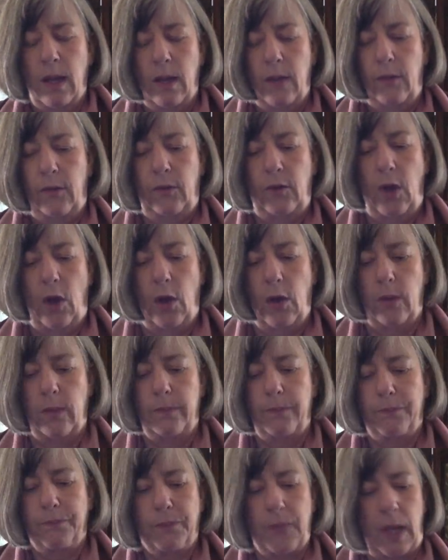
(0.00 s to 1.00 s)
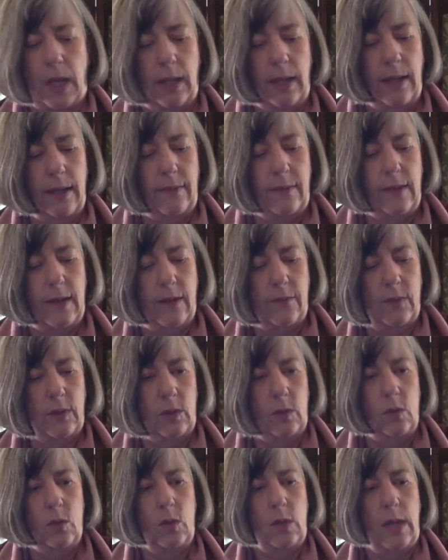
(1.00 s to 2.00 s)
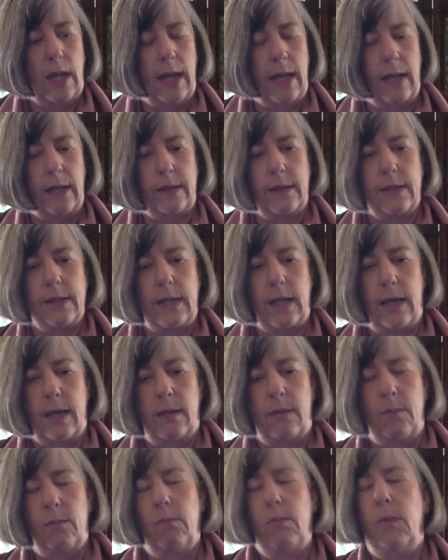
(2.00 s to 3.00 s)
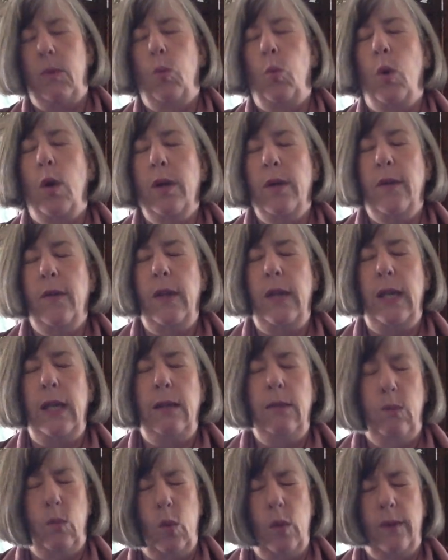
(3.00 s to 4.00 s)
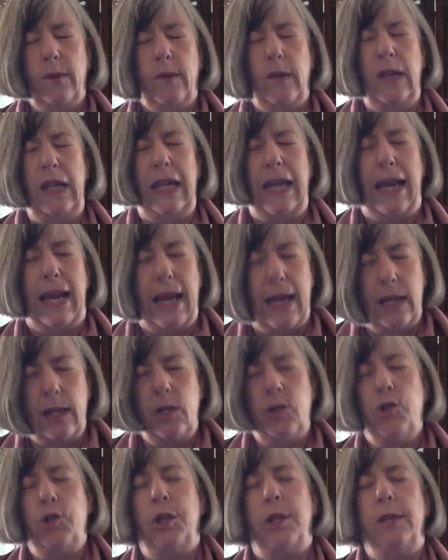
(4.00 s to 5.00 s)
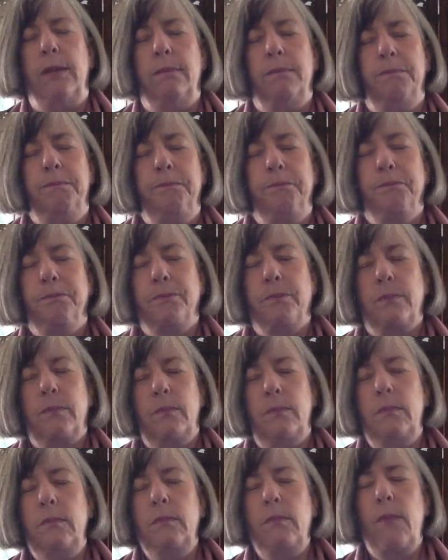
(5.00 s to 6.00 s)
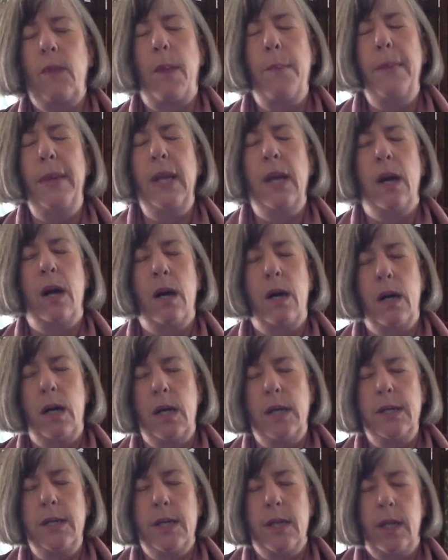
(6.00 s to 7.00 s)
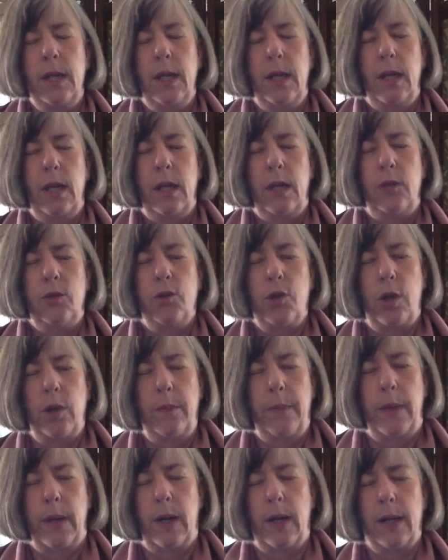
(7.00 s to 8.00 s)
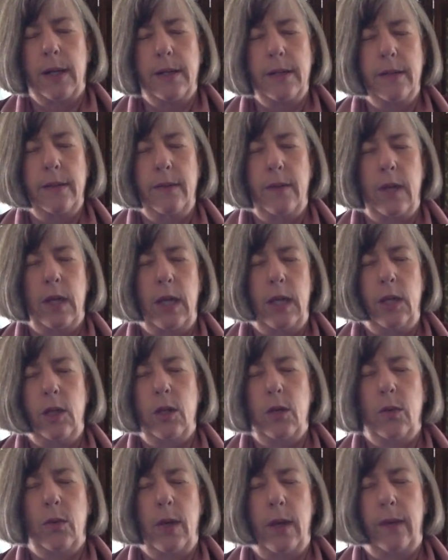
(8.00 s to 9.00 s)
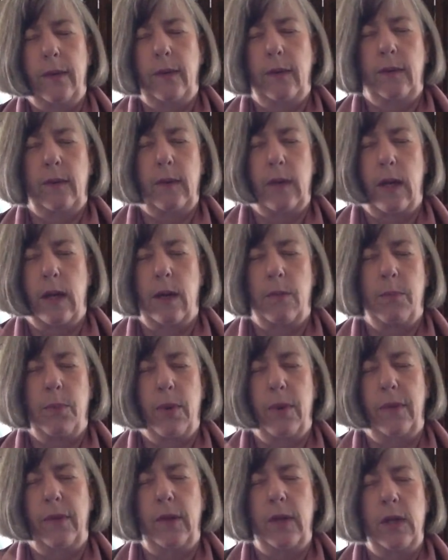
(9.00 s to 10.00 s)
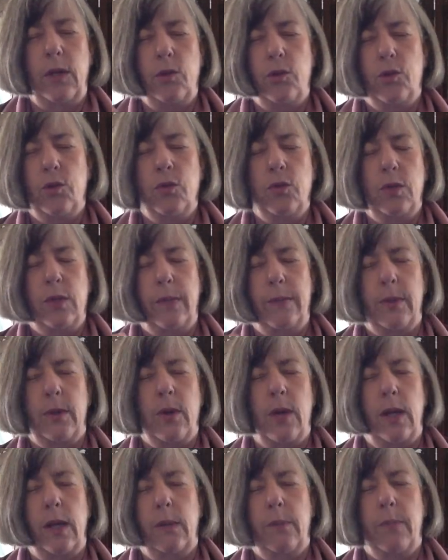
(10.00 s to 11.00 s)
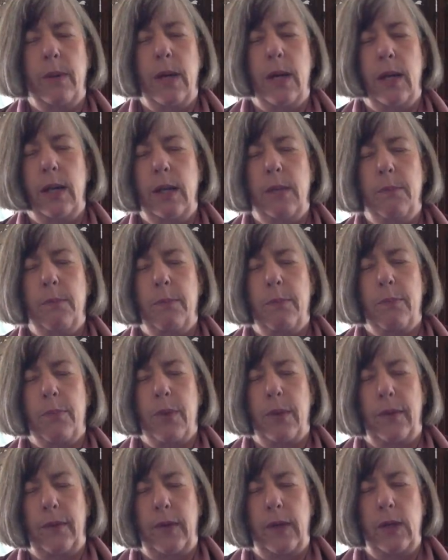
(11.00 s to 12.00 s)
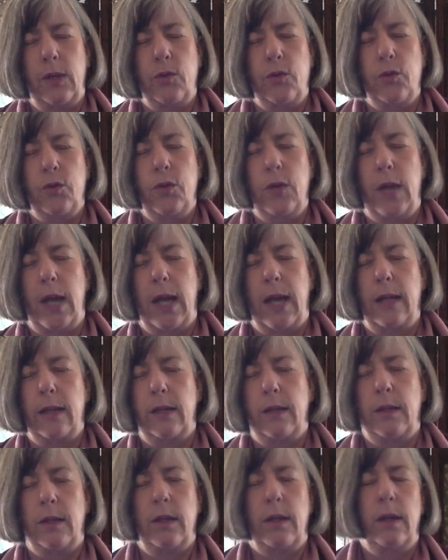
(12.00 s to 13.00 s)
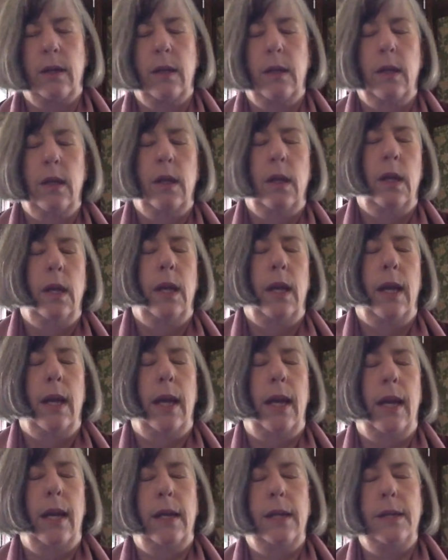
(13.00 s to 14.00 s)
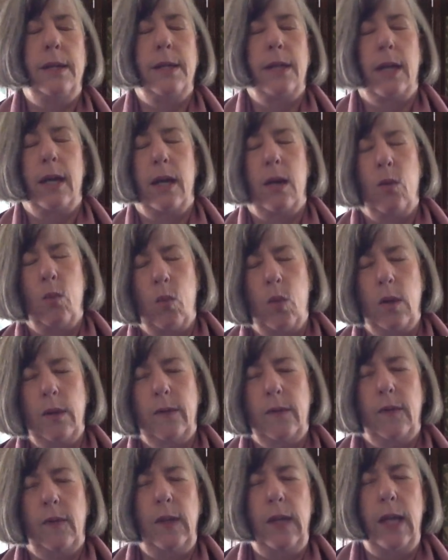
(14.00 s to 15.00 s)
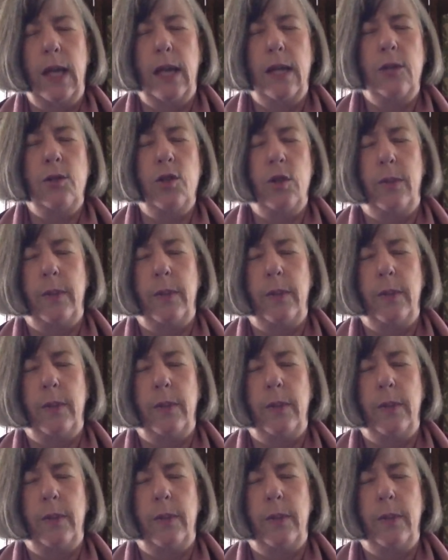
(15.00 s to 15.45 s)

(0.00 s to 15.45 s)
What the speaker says: So let's have a look at what's the energy behind Joe Biden, the US presidential Democratic Party presidential candidate, and what's the energy